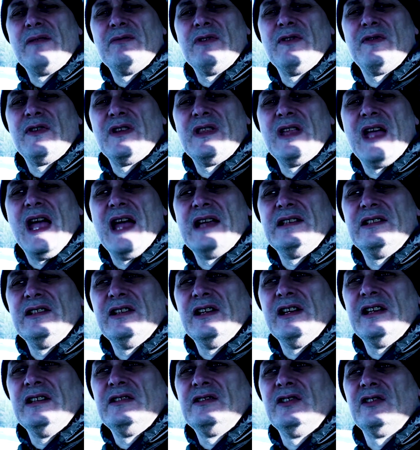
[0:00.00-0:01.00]
everything that
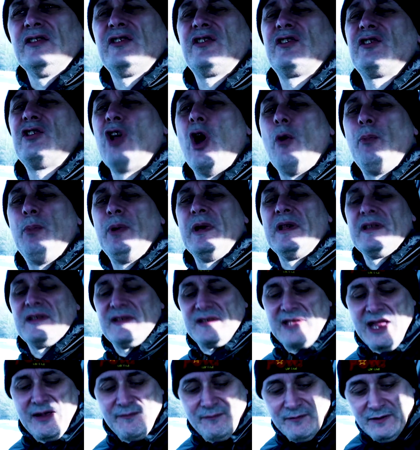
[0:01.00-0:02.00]
Eddie Hearn does. Stop it,
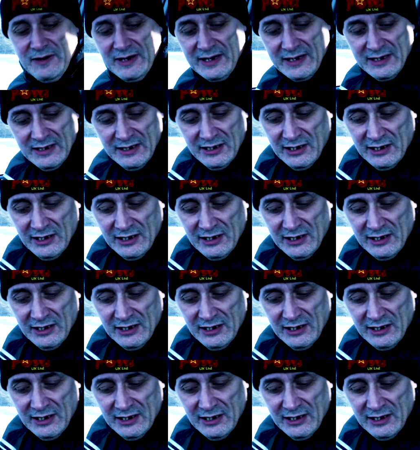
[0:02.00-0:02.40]
Steffi.